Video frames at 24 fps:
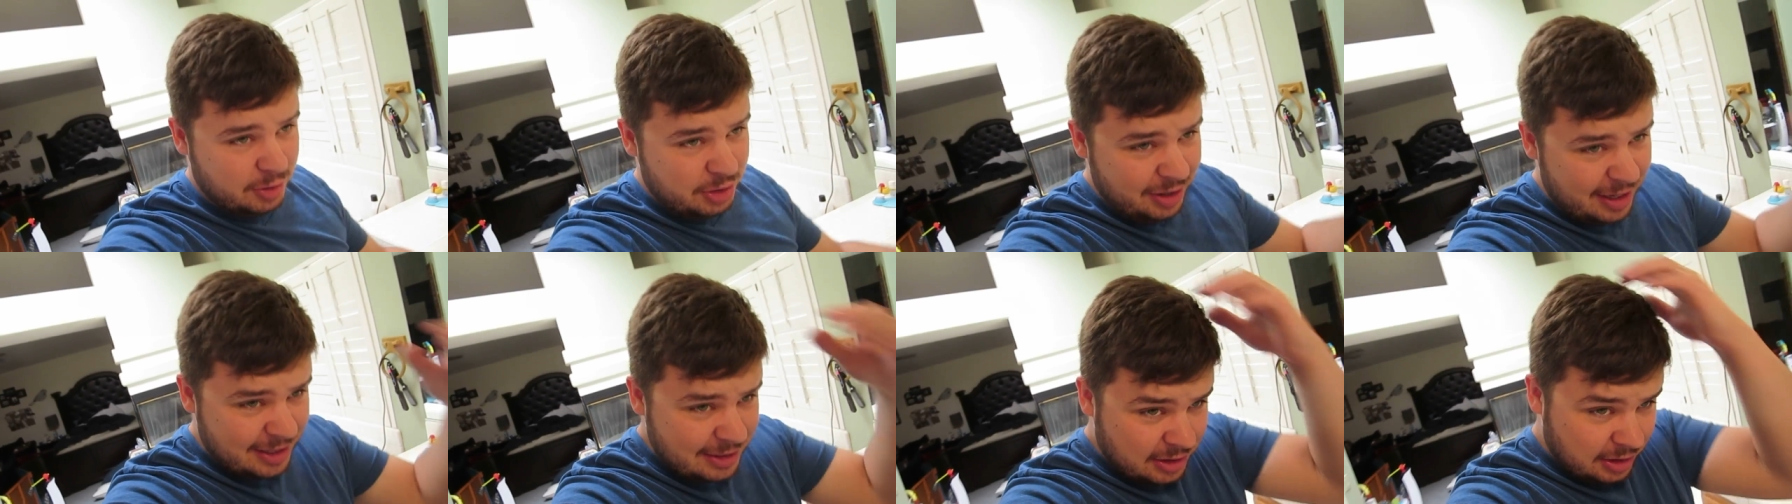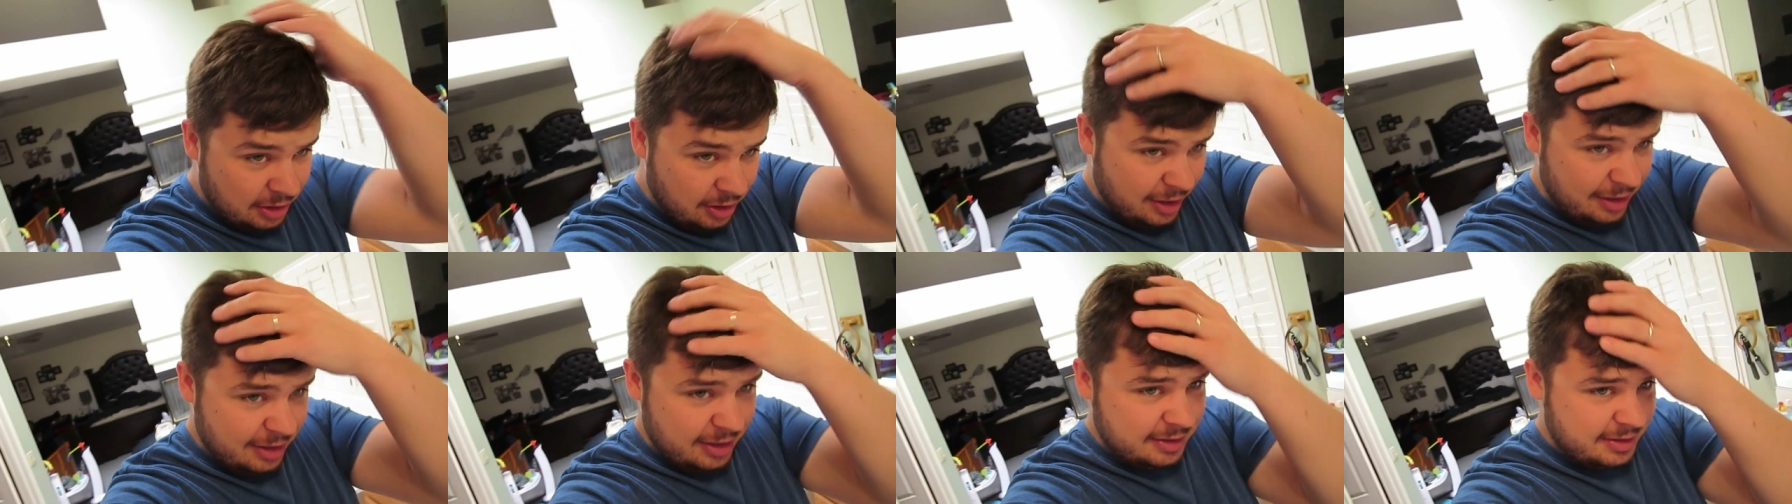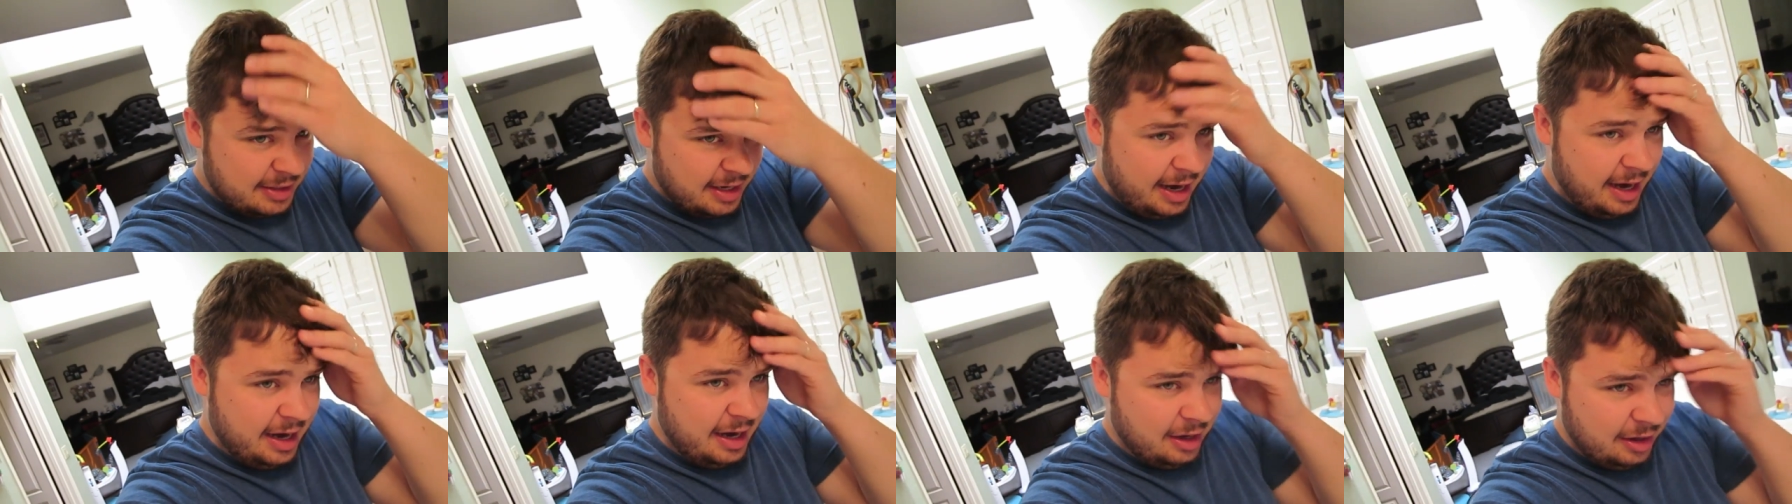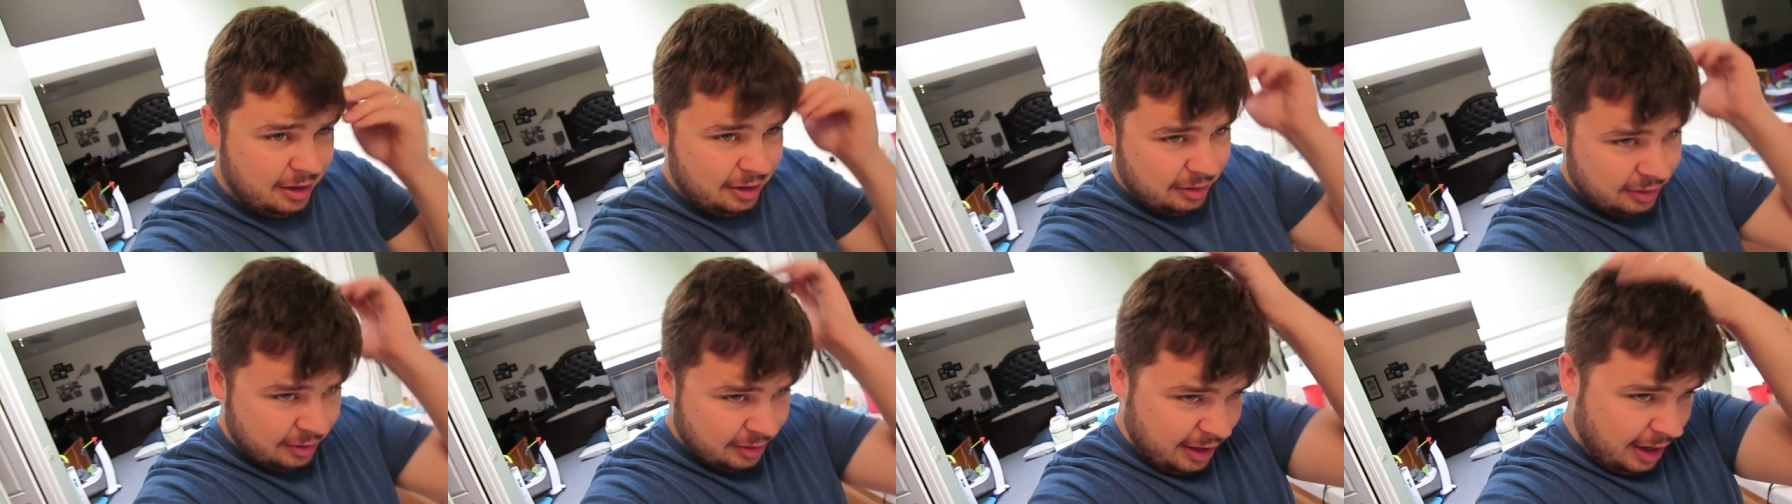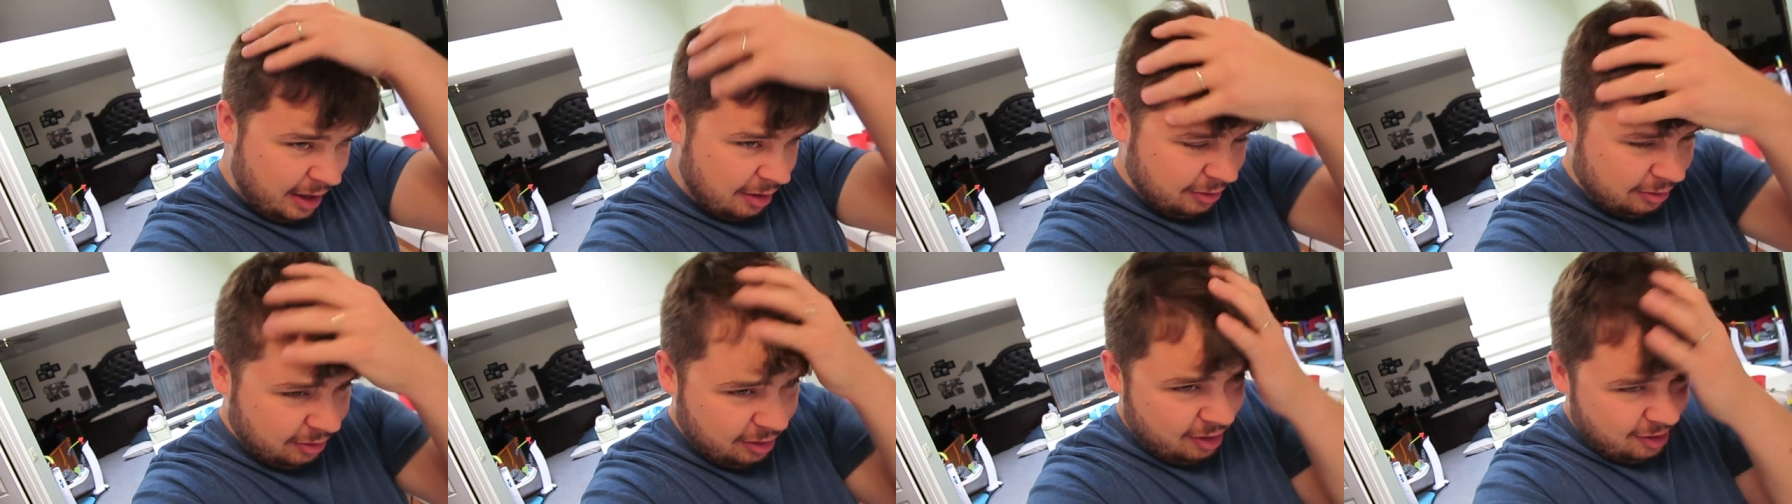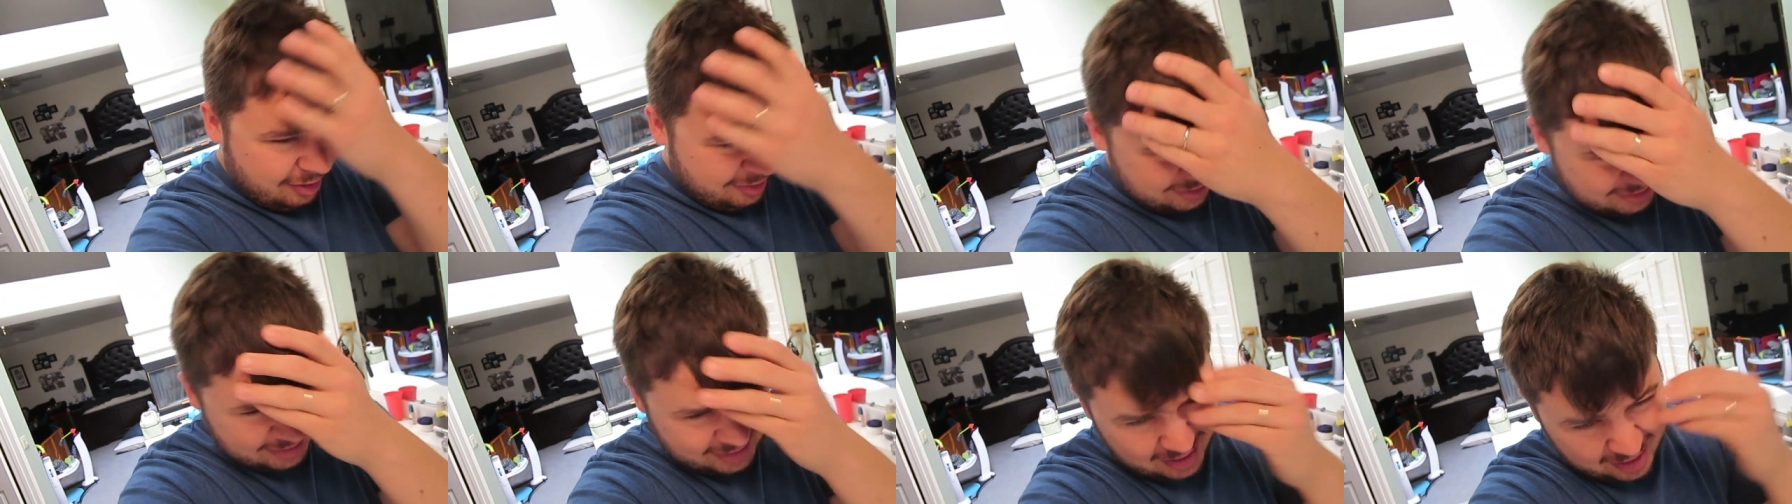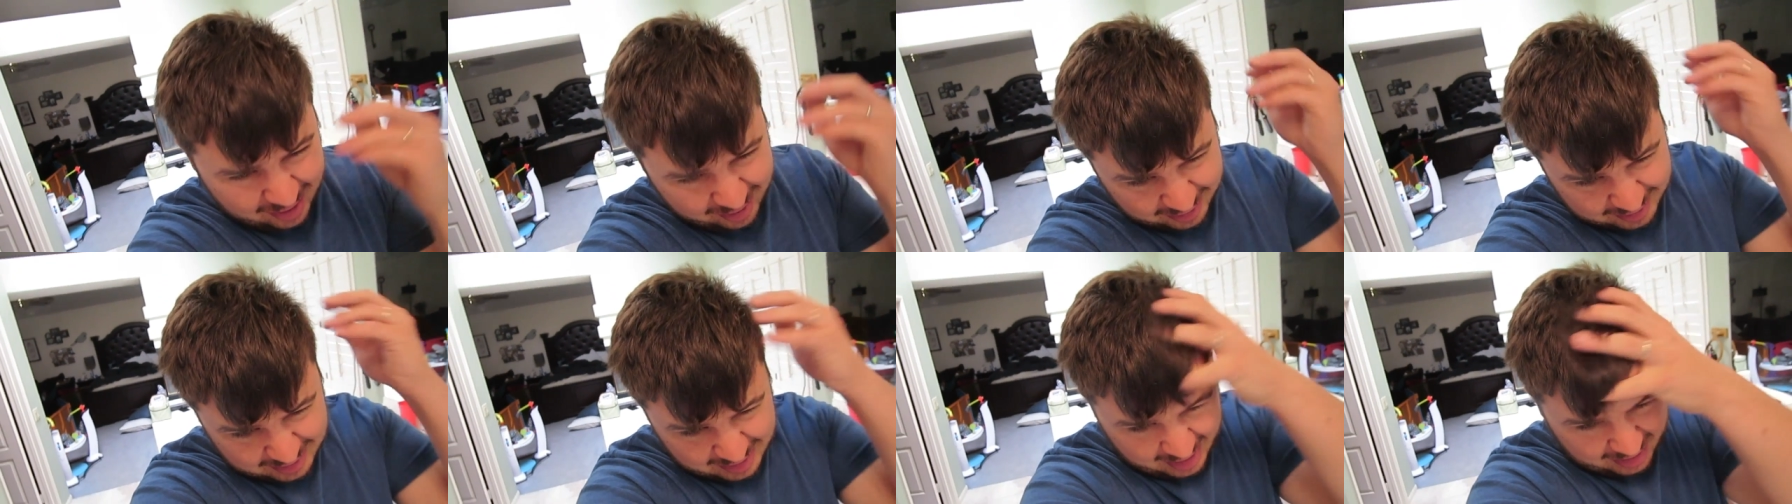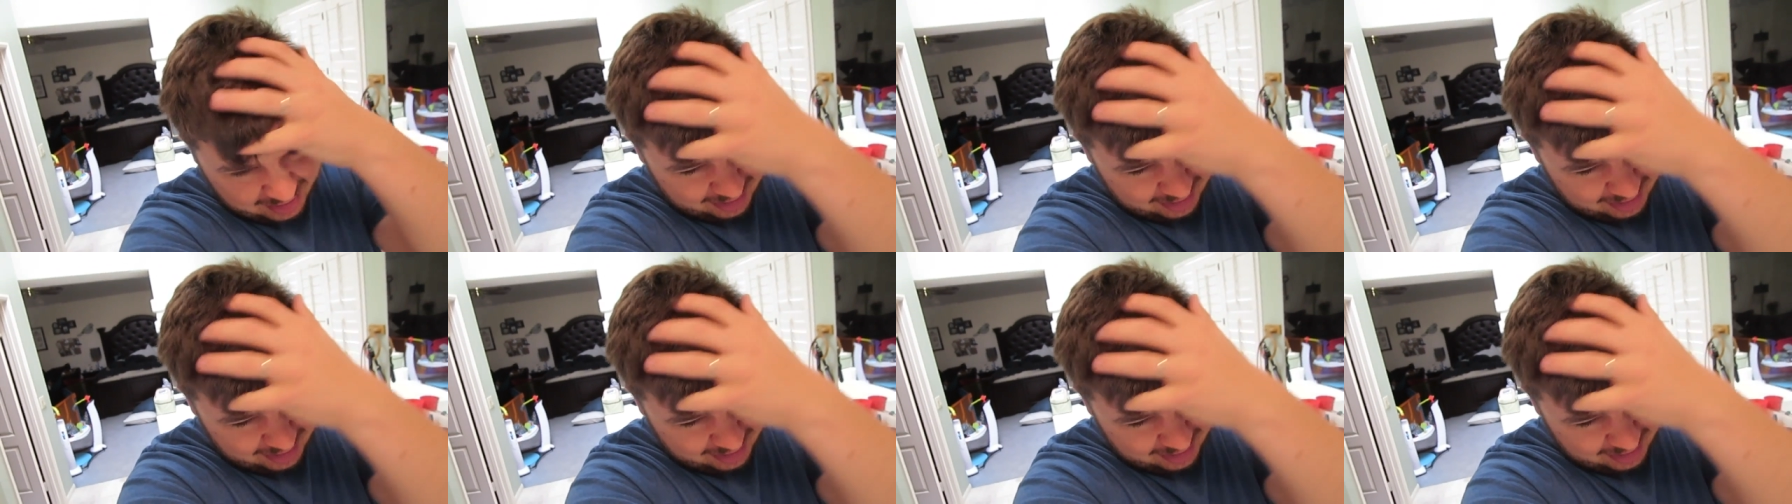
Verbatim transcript: Will you guys look at this hair? Look how long this hair is.